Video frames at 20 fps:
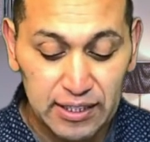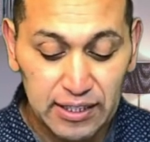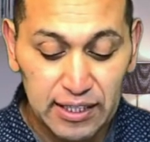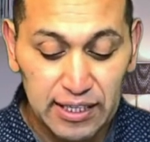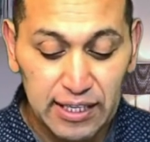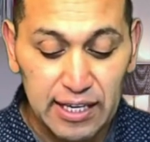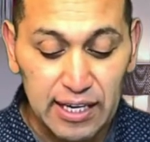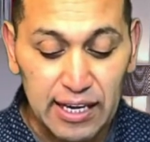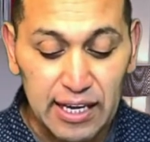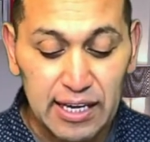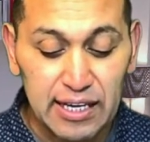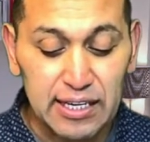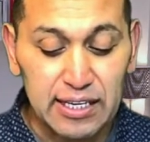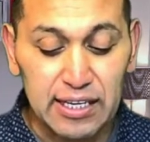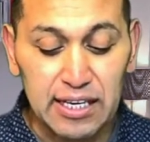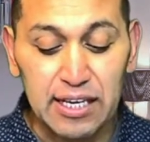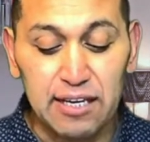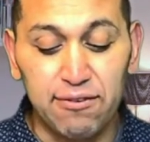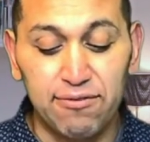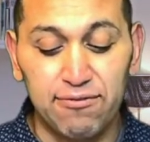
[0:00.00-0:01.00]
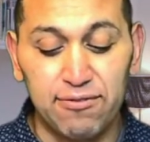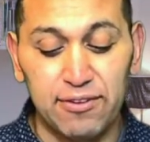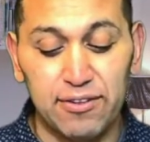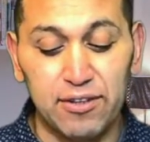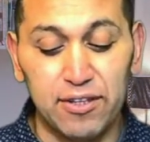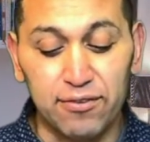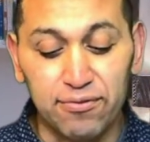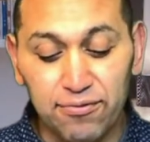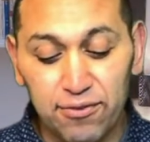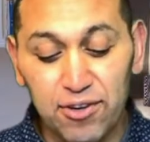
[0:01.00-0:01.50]
And if
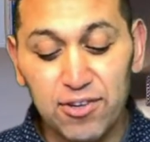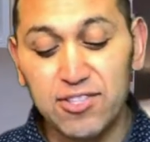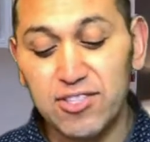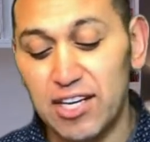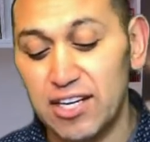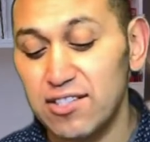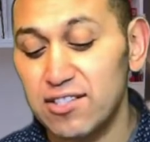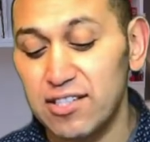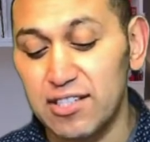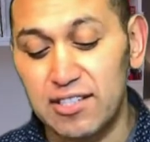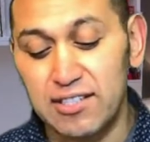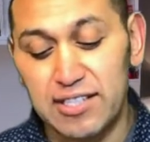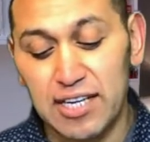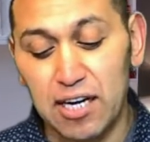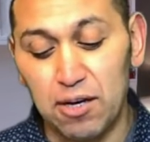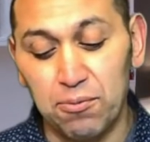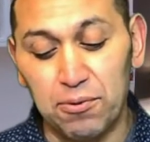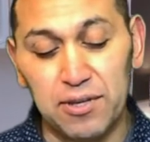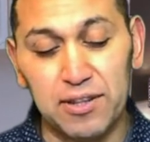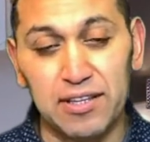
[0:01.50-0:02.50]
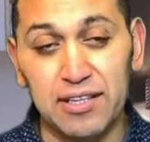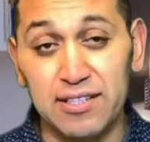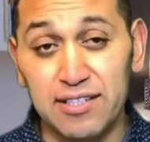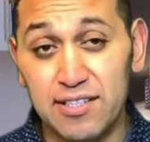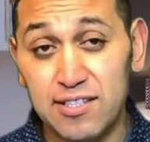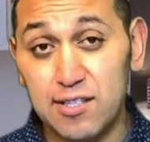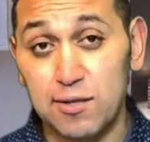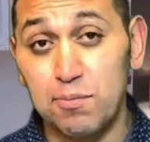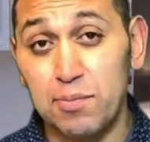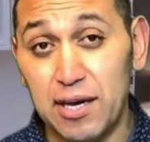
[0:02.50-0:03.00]
the first section dealt with
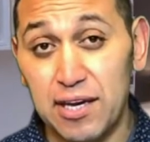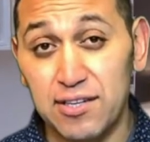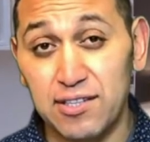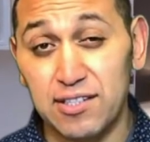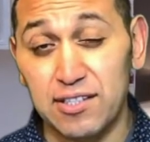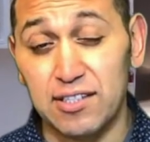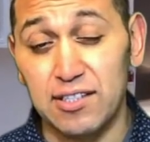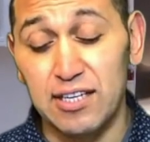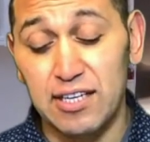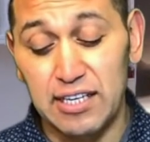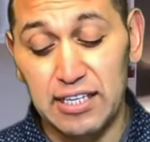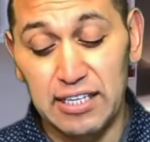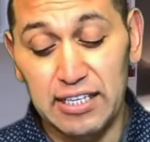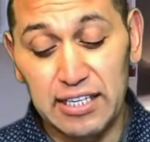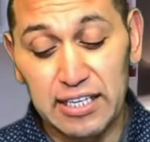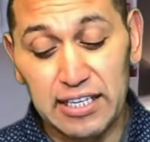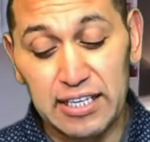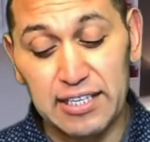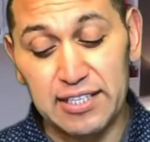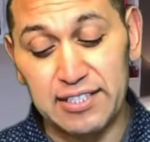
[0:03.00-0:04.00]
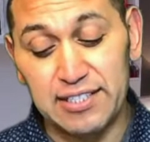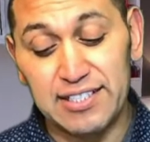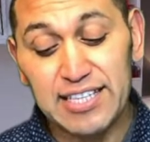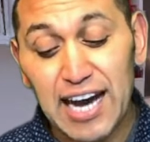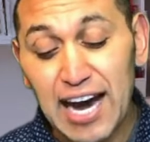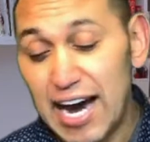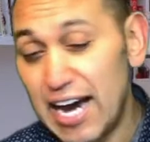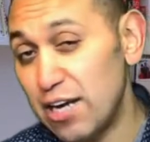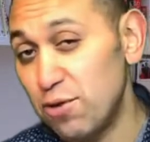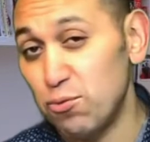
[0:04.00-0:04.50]
anticipation is
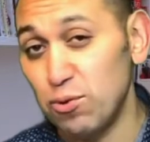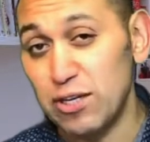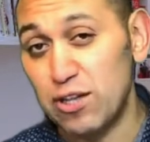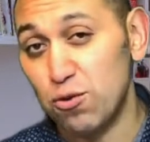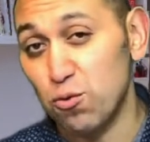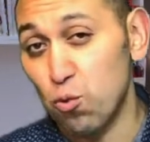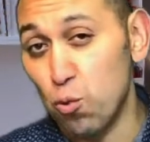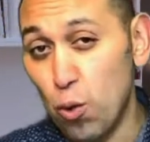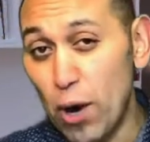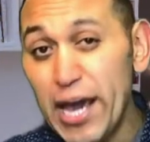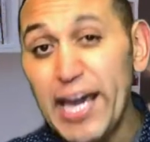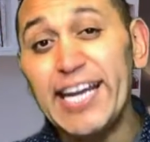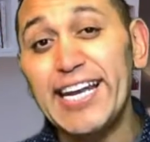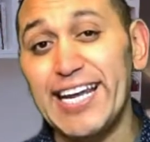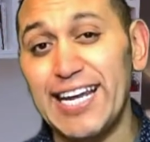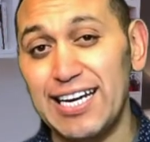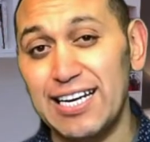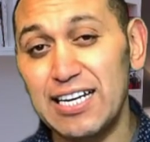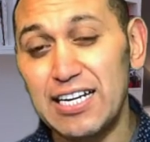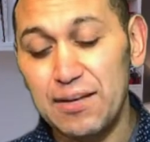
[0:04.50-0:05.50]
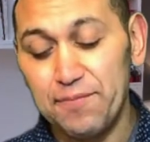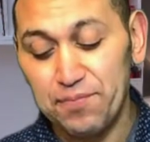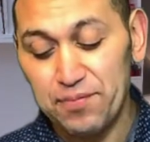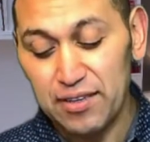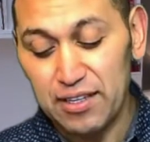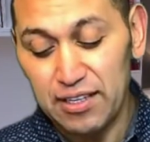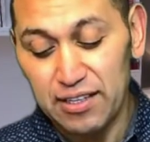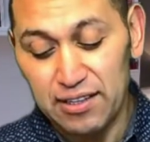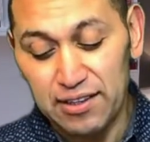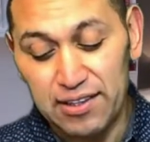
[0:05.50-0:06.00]
tied with waiting,
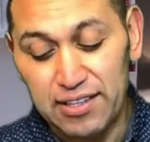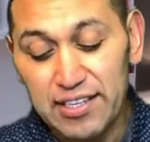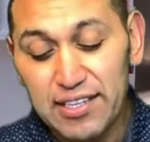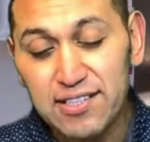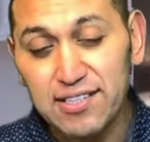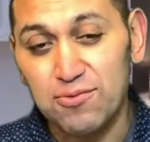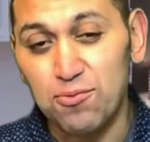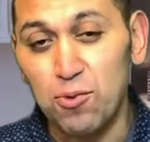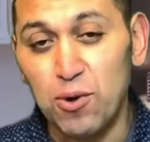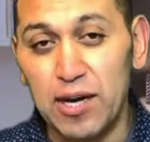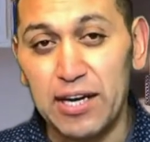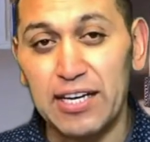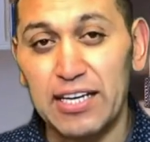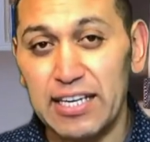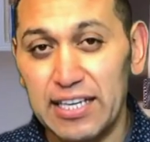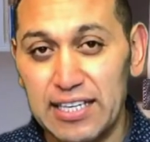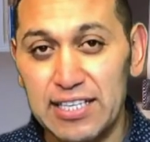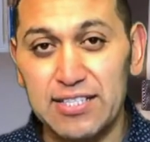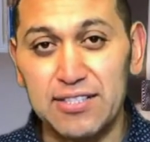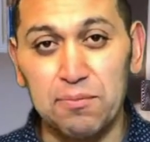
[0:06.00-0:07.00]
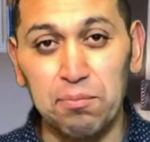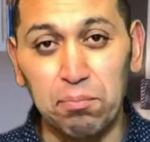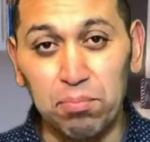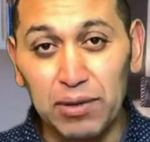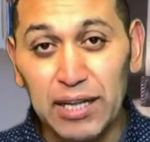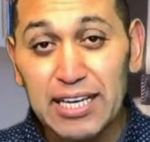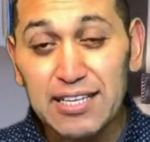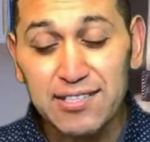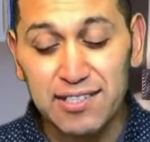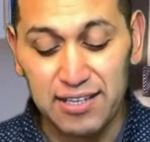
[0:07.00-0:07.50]
this one is
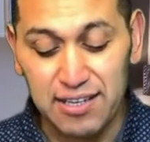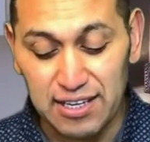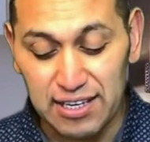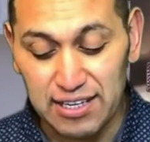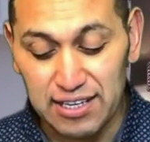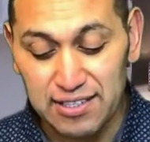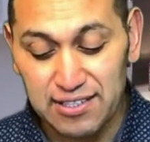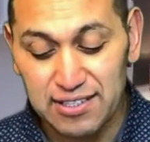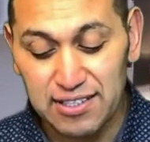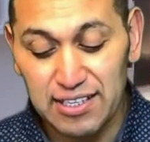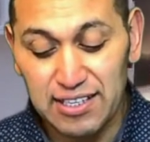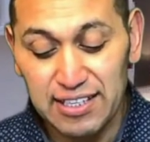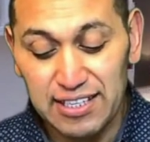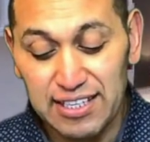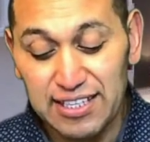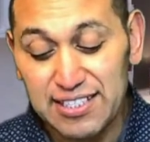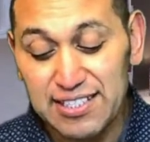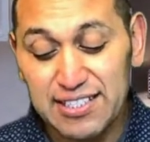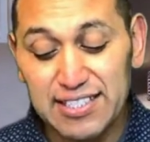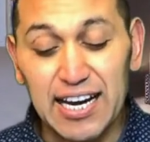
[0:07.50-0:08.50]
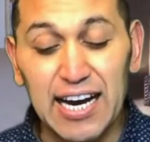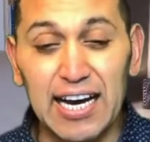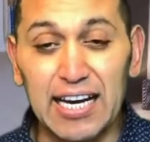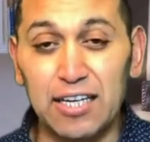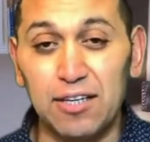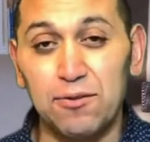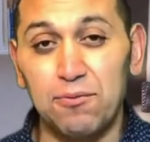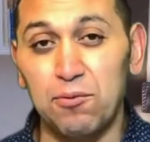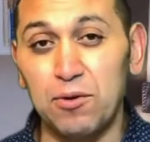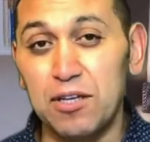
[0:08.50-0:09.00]
blessedness is
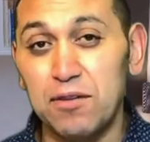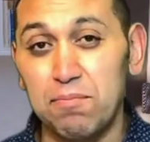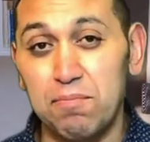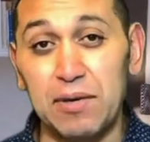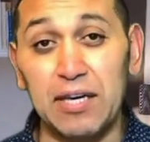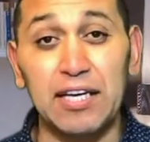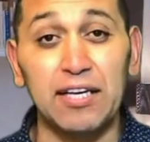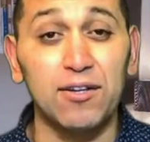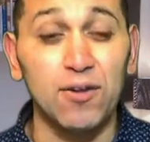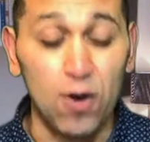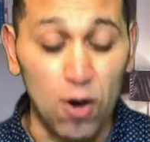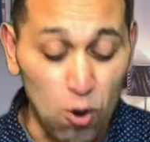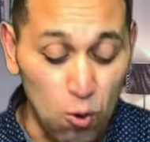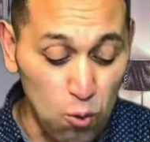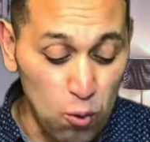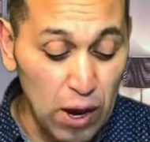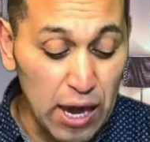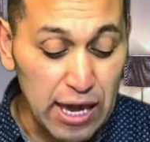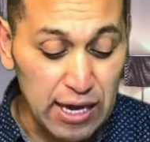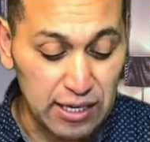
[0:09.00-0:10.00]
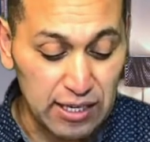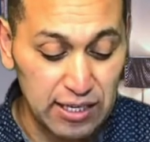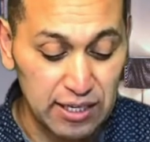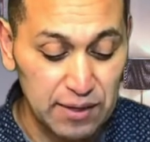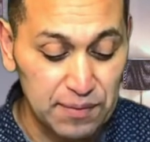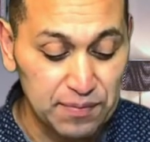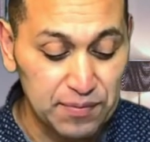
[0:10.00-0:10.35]
tied with being awake.